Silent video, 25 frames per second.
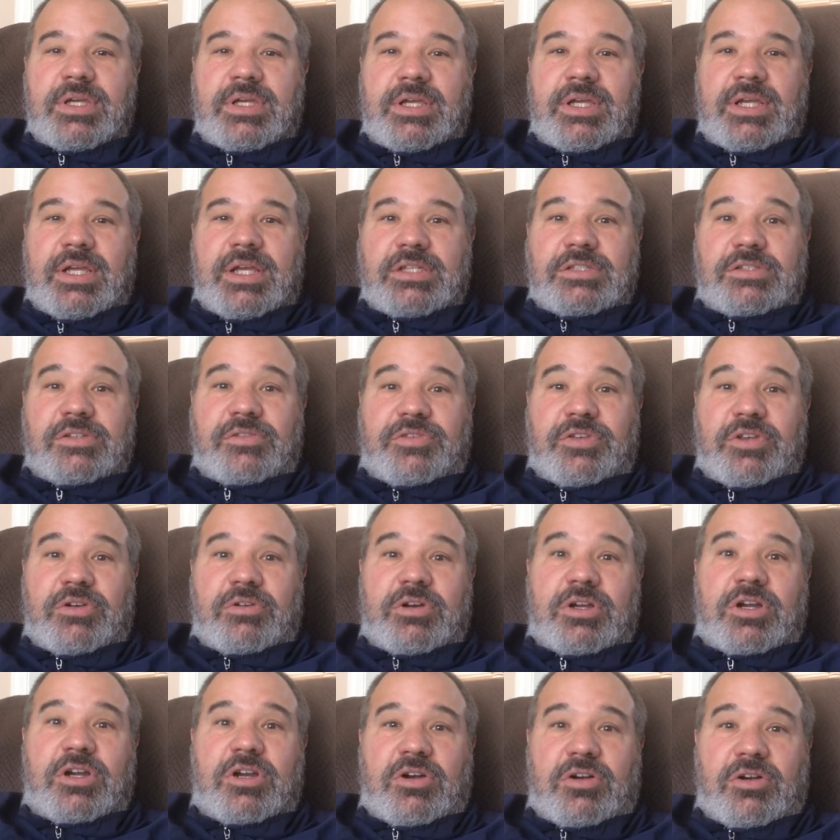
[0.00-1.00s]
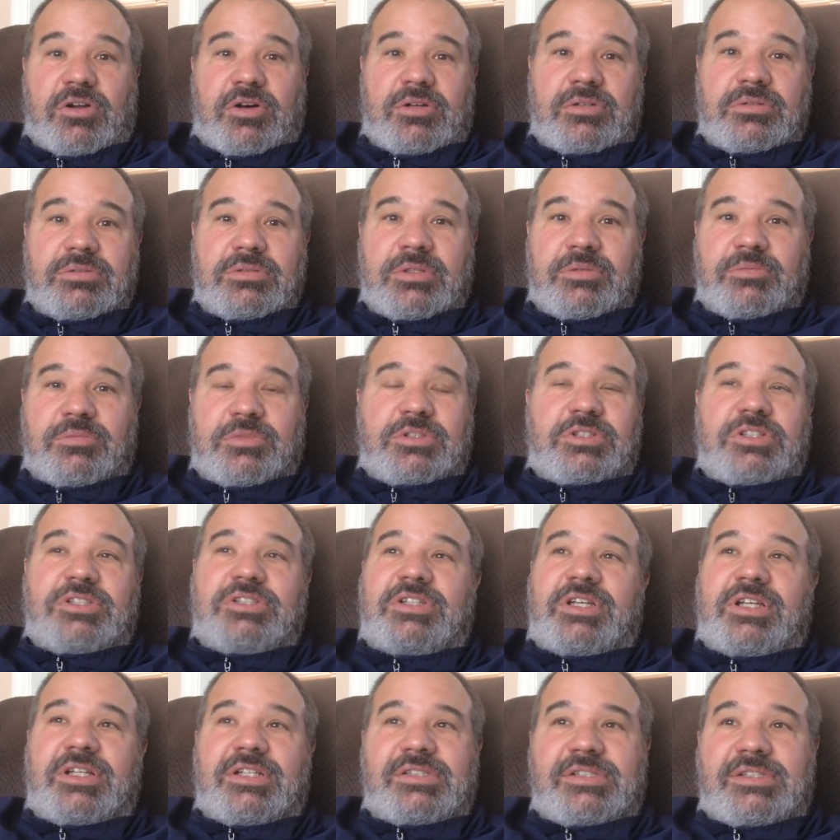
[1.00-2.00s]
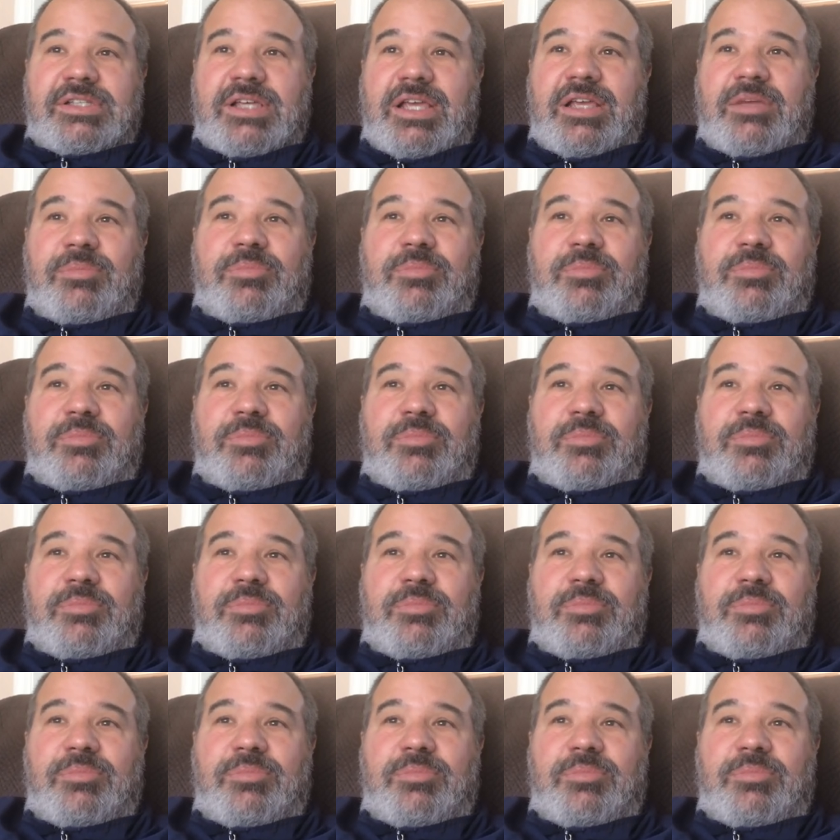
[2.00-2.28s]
is if you're a girl, and we're just going to say